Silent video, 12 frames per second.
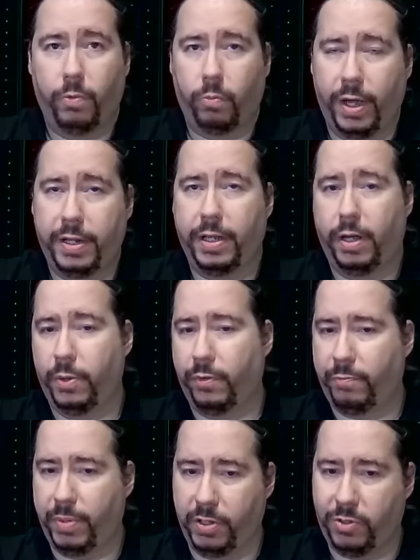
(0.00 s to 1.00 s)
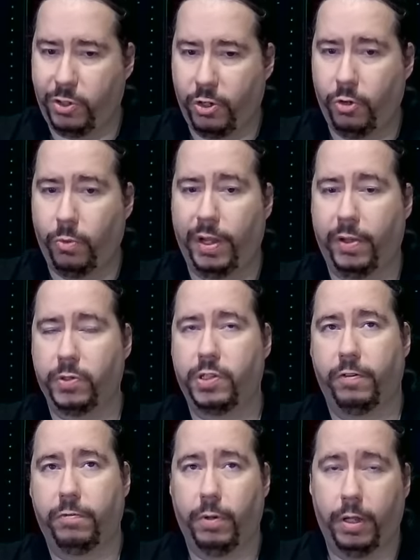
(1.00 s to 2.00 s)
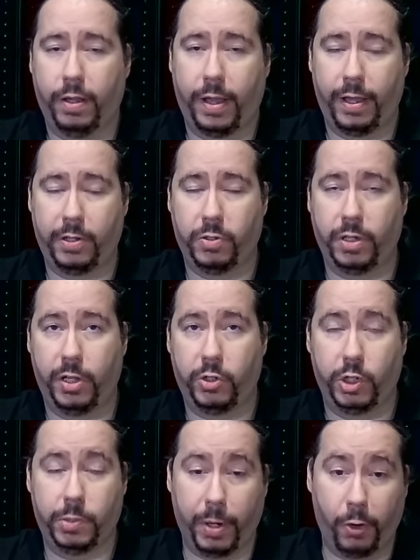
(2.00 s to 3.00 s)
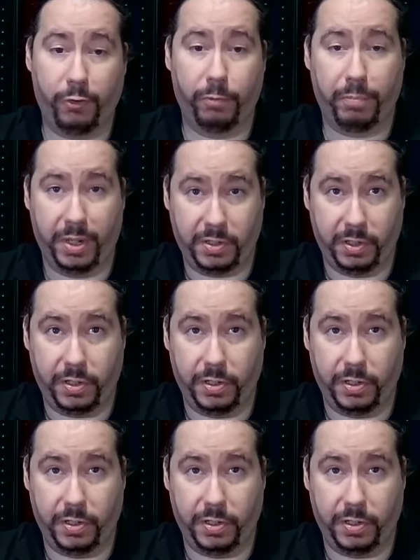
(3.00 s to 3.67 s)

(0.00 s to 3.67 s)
right now, there have been two rounds of accusations, both from Business